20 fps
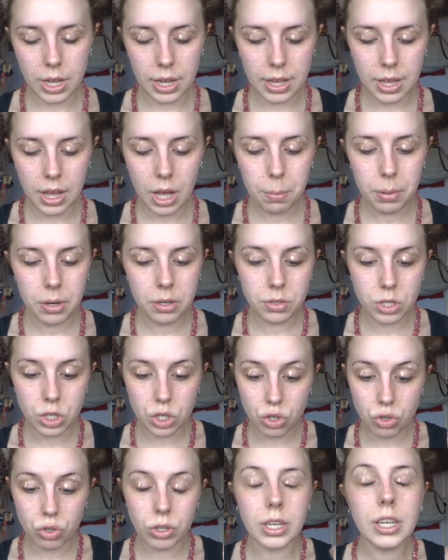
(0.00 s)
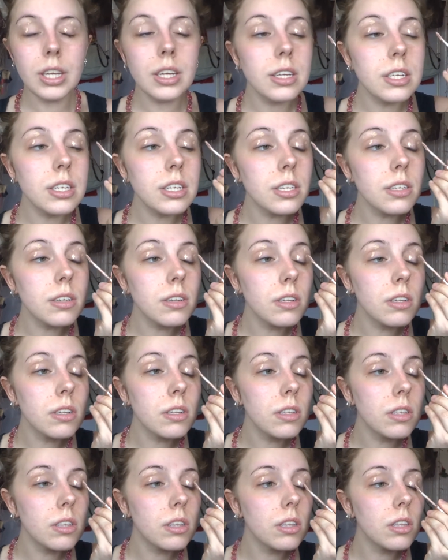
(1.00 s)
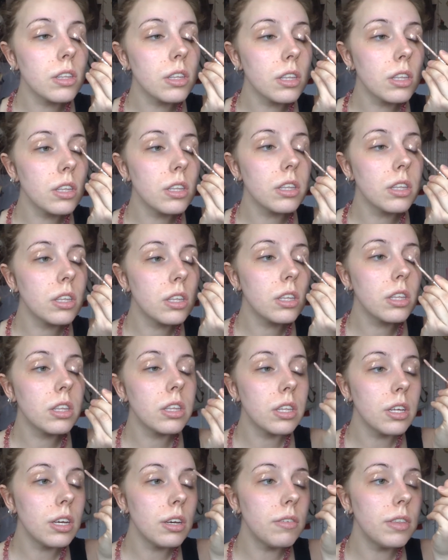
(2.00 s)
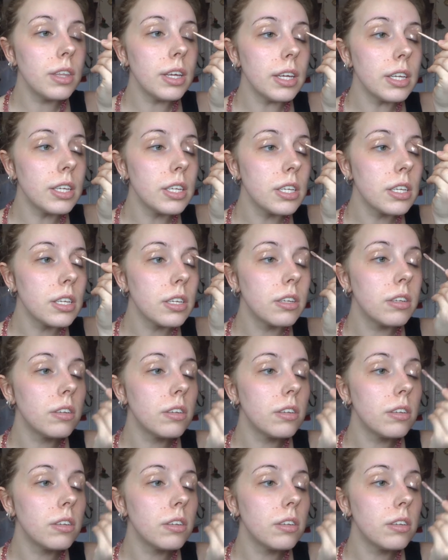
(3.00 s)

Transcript: a couple of streaks of this,